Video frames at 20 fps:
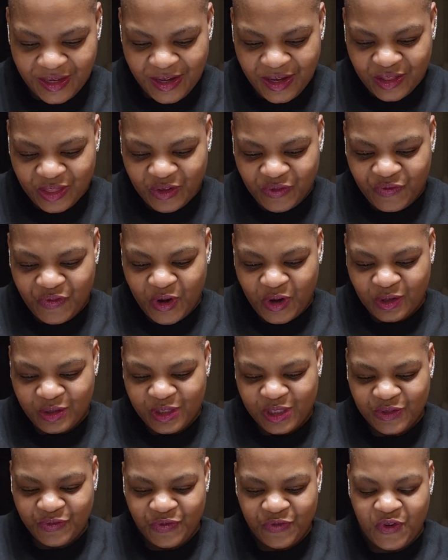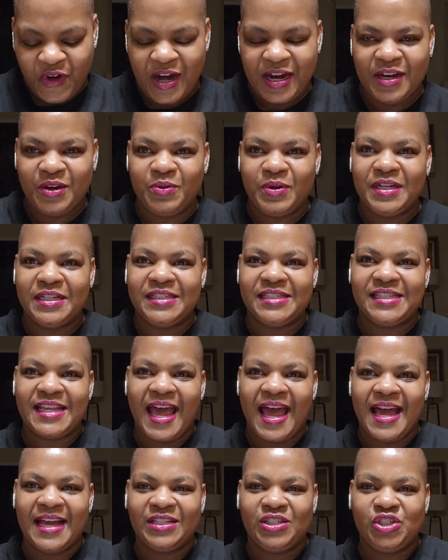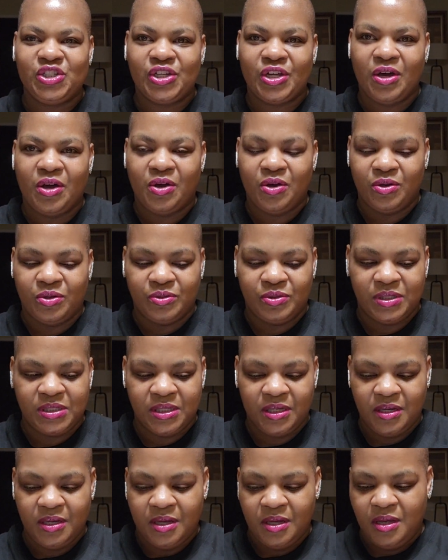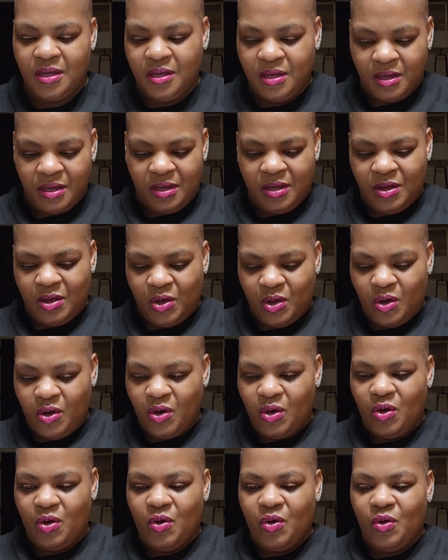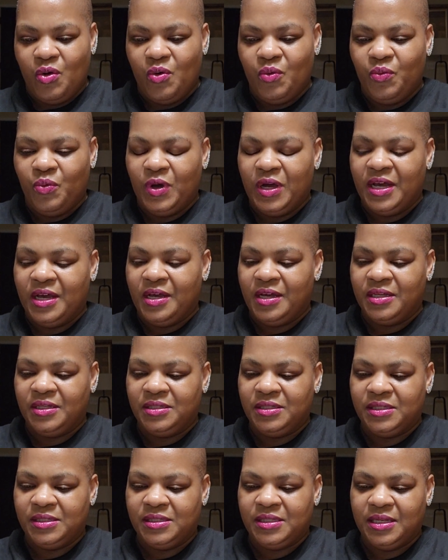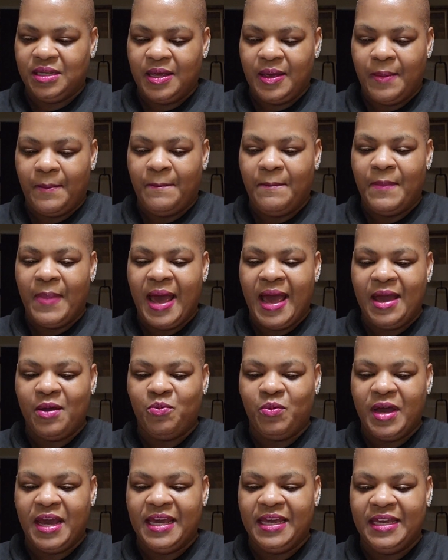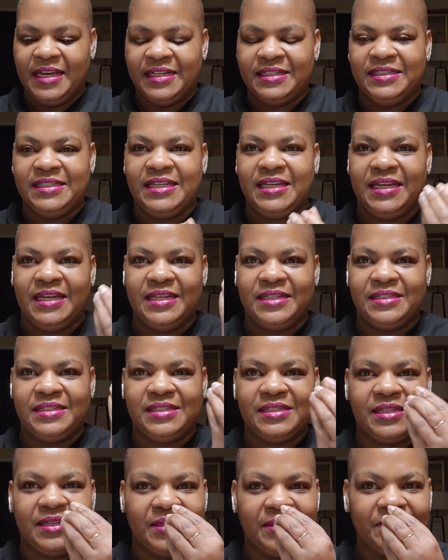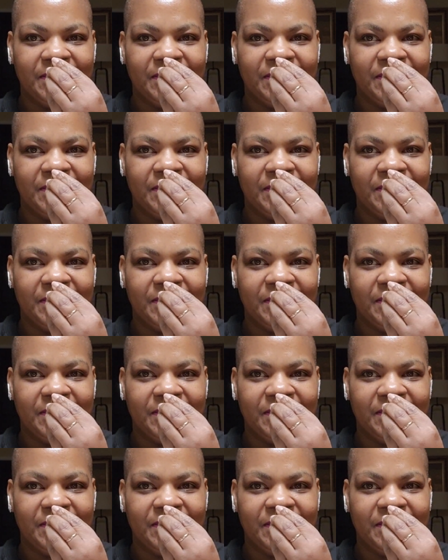The first fragrance I chose was My Way Intense.